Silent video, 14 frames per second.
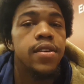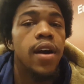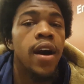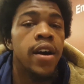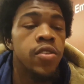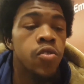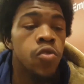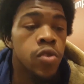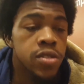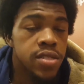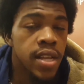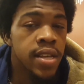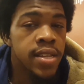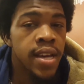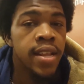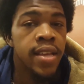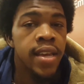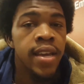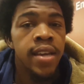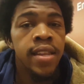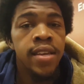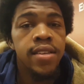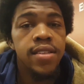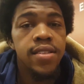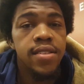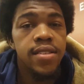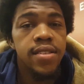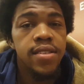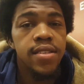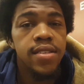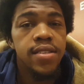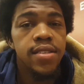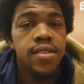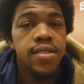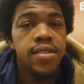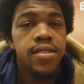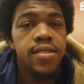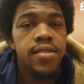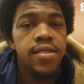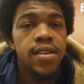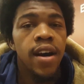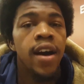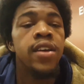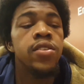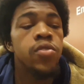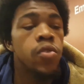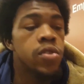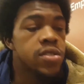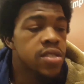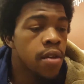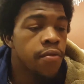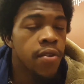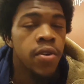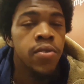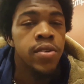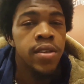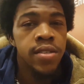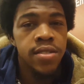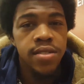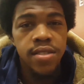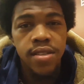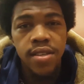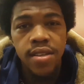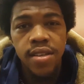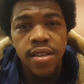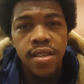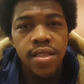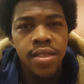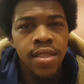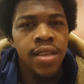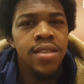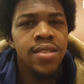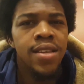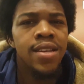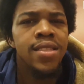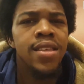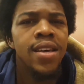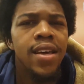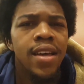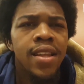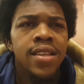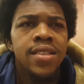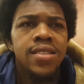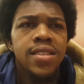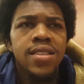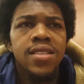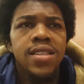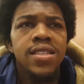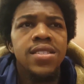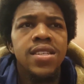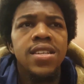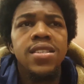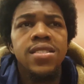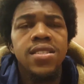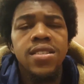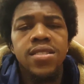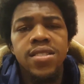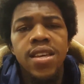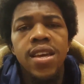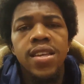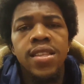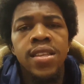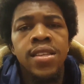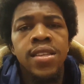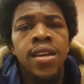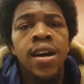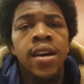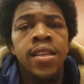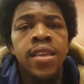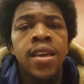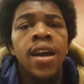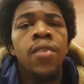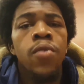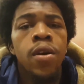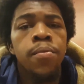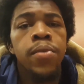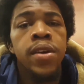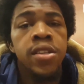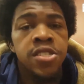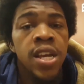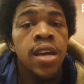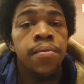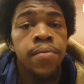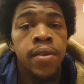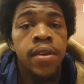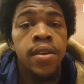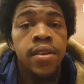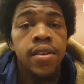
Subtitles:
Are you going to stay dedicated? Are you going to stay focused? Things like that. It's easier said than done. Yeah, I want to be a champion.